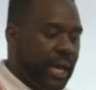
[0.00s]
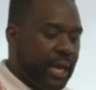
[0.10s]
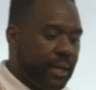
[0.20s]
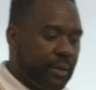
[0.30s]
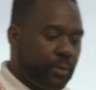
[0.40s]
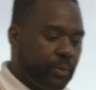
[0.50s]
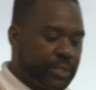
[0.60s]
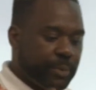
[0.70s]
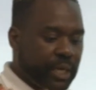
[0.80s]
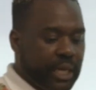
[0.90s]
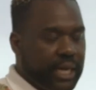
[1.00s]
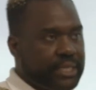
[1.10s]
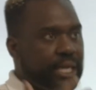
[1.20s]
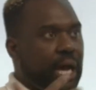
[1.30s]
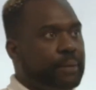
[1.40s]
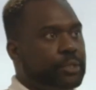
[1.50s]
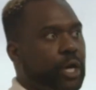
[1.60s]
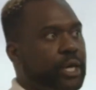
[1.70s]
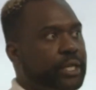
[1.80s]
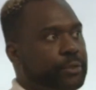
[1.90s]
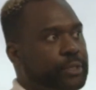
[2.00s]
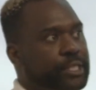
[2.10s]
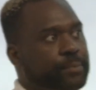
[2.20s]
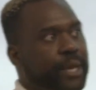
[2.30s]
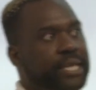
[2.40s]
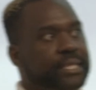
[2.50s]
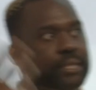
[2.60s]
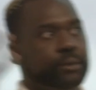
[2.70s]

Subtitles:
And we spent a lot of time talking through the space,